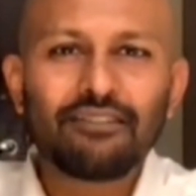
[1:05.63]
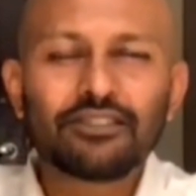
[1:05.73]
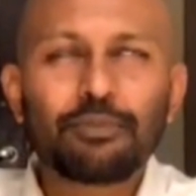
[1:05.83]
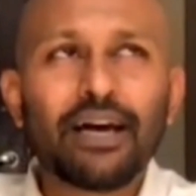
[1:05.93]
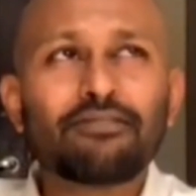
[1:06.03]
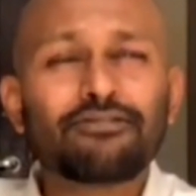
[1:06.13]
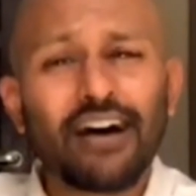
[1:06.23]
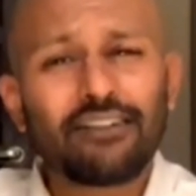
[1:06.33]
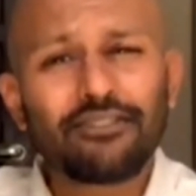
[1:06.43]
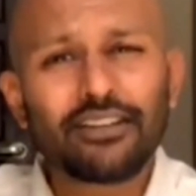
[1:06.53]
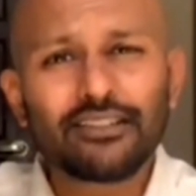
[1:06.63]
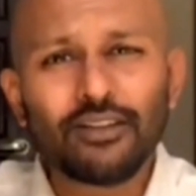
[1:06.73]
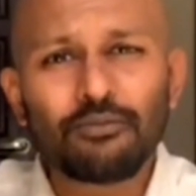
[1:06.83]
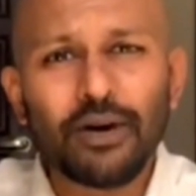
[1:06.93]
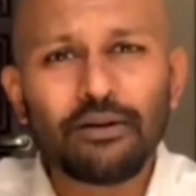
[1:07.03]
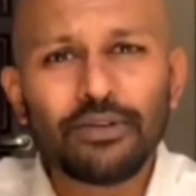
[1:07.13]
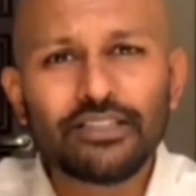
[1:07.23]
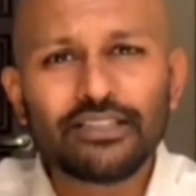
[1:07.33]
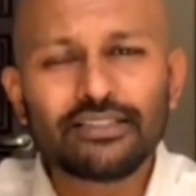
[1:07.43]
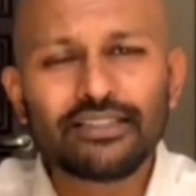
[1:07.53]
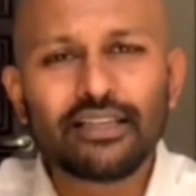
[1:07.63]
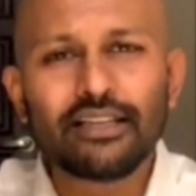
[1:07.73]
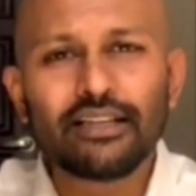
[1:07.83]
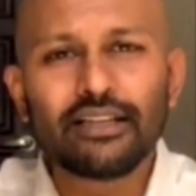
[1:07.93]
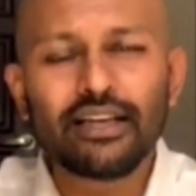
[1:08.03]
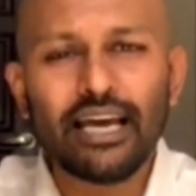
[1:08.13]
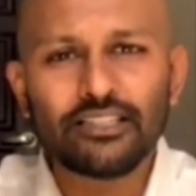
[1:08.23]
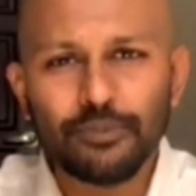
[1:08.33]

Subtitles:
I've spent 5 years of my emergency